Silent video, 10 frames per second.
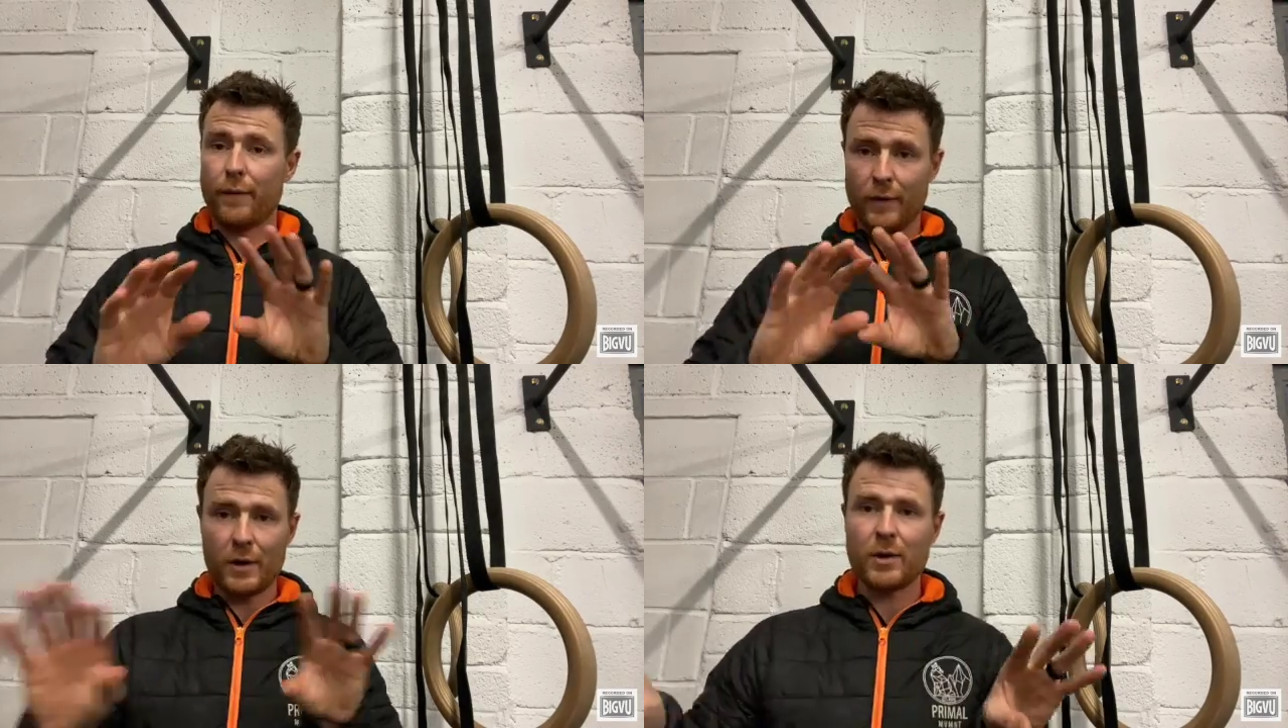
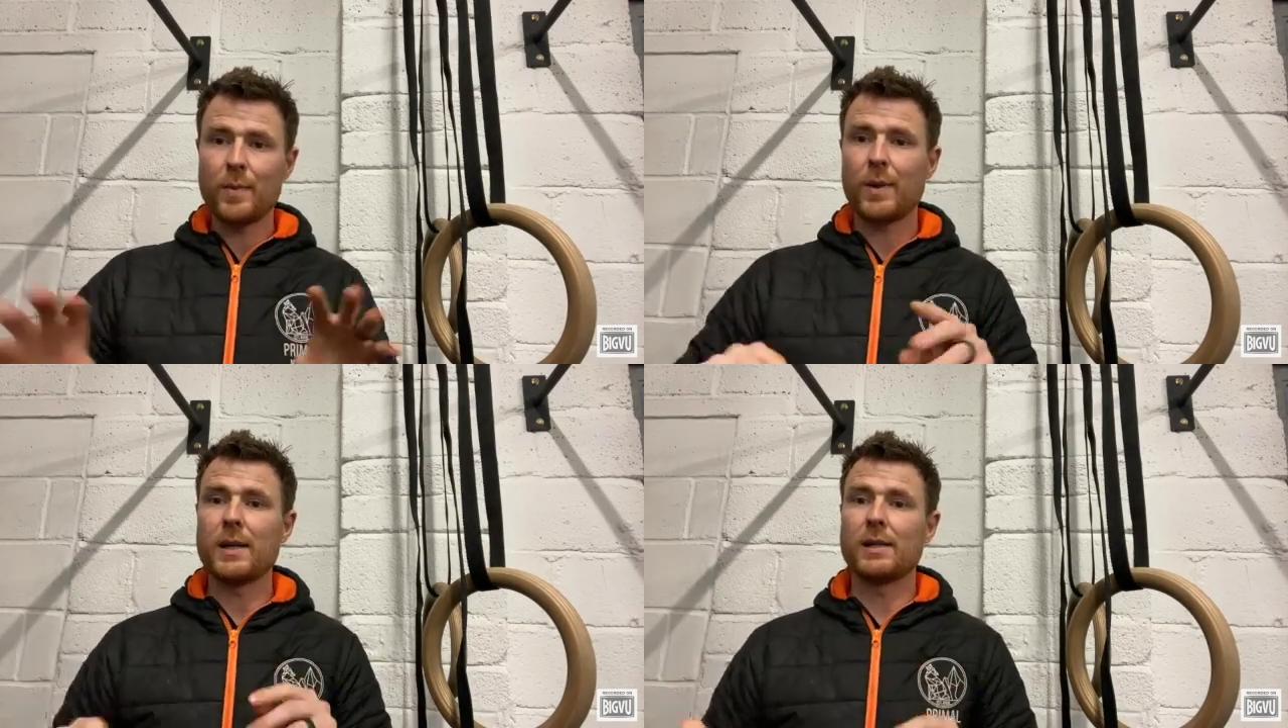fully
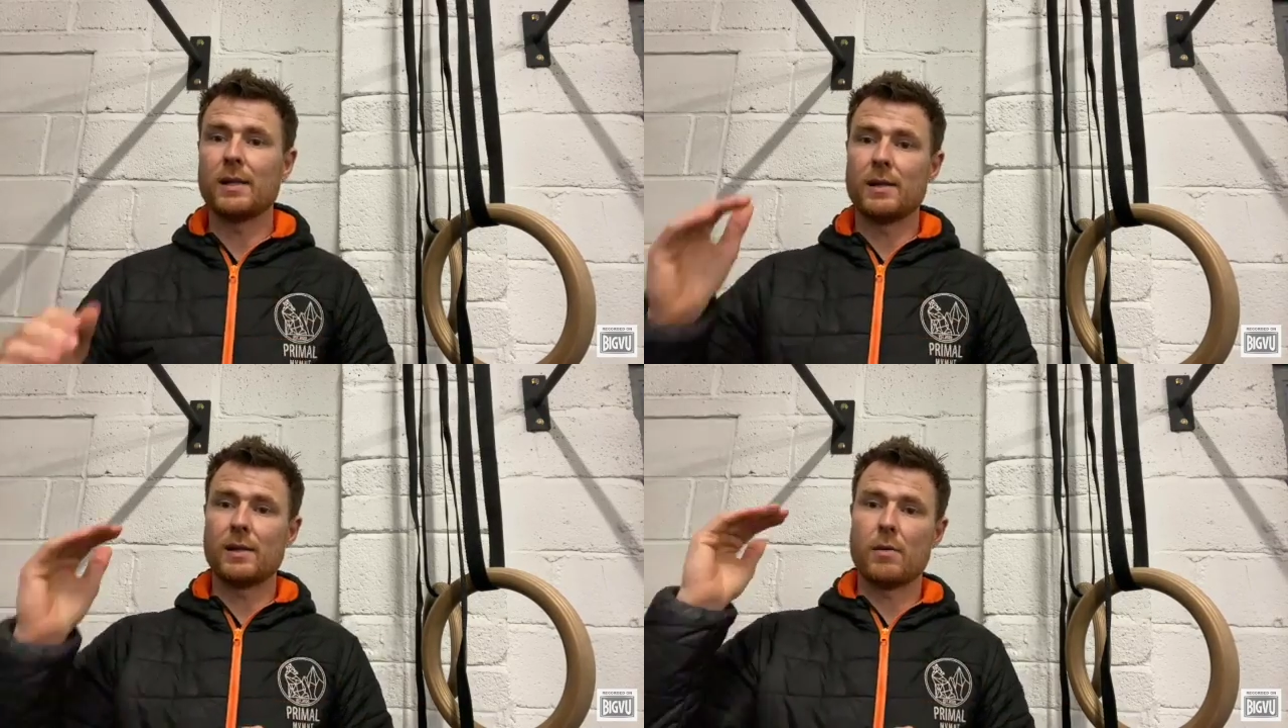
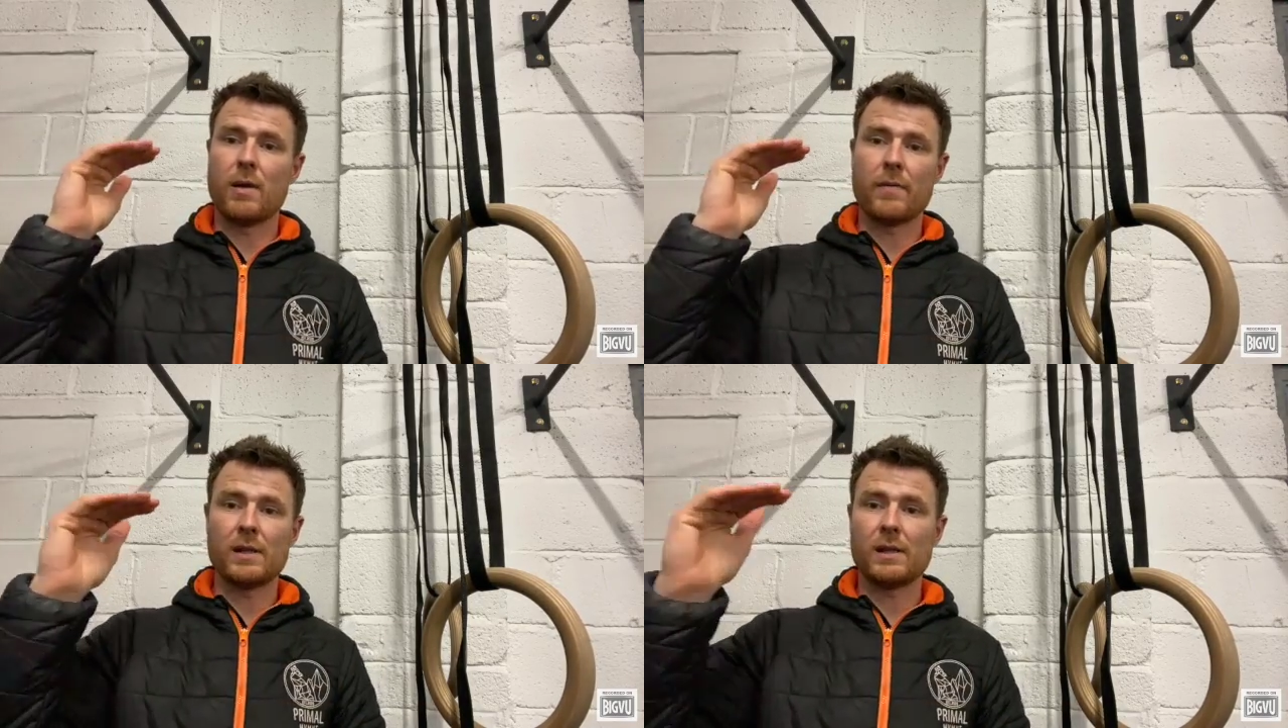completed, so
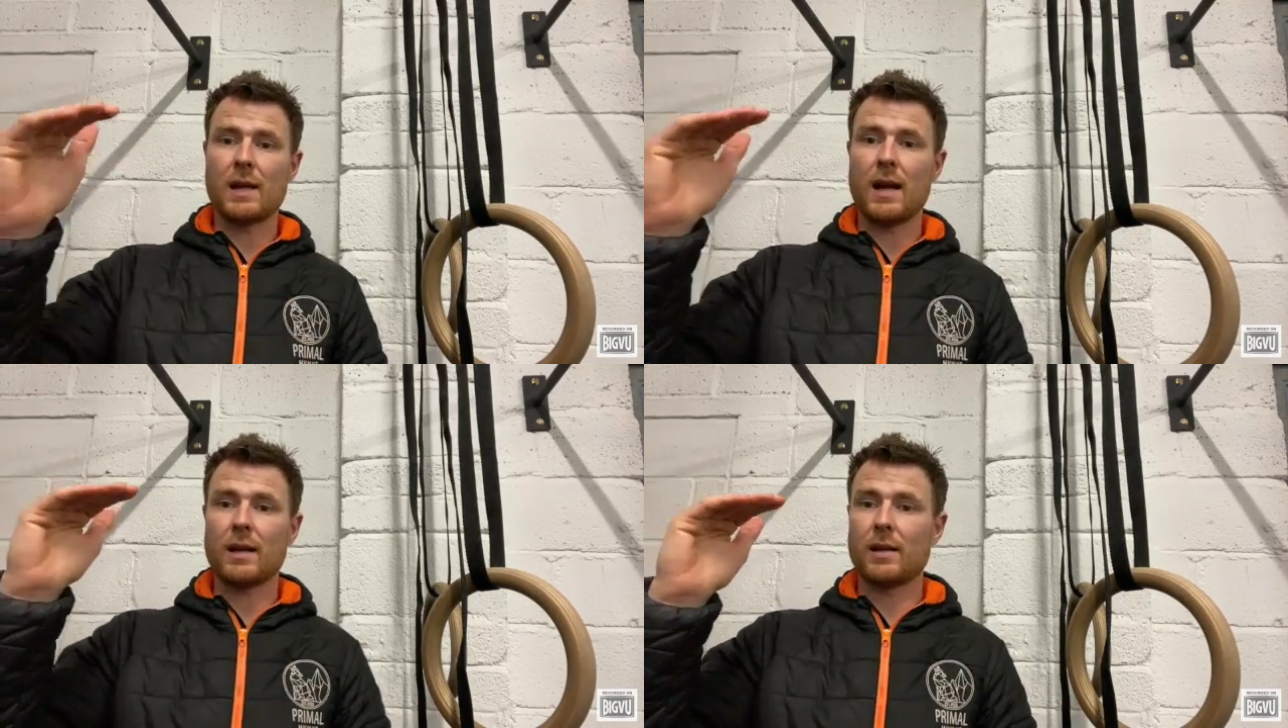every
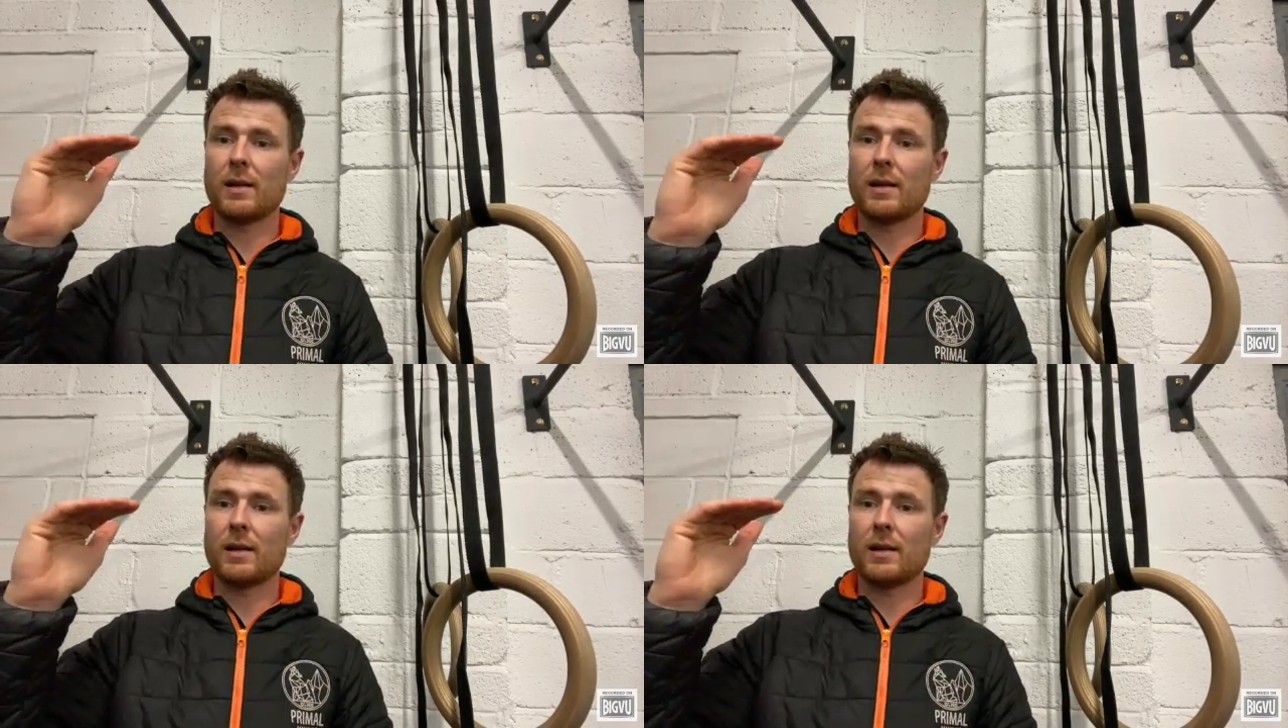snack,